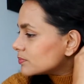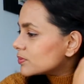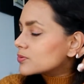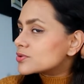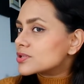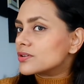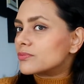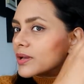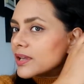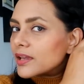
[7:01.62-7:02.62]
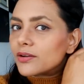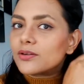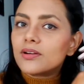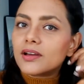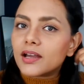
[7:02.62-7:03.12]
portion of my
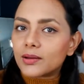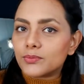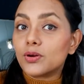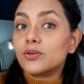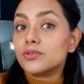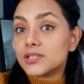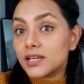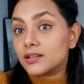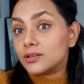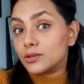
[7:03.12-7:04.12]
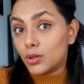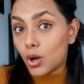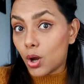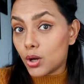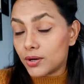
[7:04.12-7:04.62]
hair. I'm not going to take a
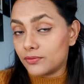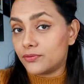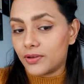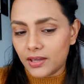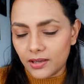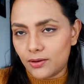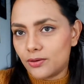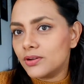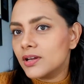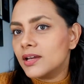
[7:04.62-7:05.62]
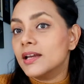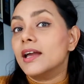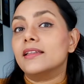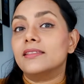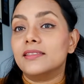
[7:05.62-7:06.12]
lot of hair,
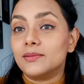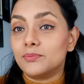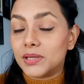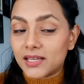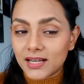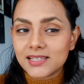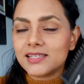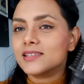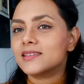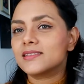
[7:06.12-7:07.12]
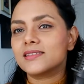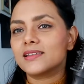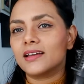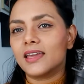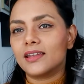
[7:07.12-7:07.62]
and because this is
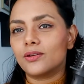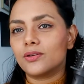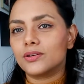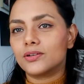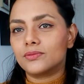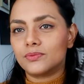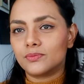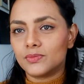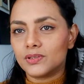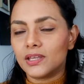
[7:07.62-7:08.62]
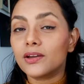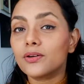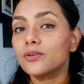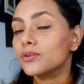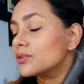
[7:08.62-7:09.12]
again not a
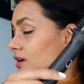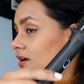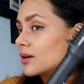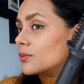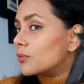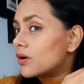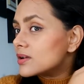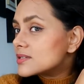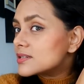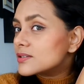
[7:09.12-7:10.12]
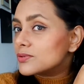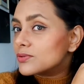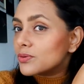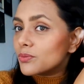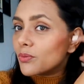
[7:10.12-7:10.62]
thicker wand, you
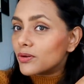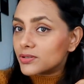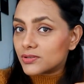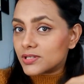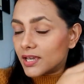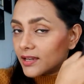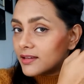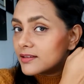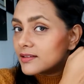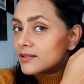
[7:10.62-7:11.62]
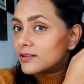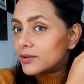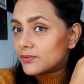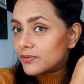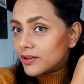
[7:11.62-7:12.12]
don't want to take a
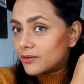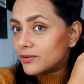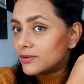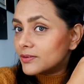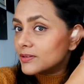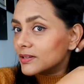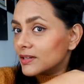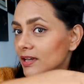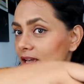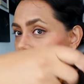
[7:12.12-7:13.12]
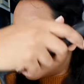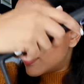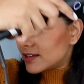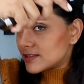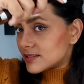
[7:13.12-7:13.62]
lot of hair.
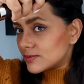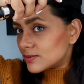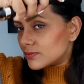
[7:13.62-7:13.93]
And the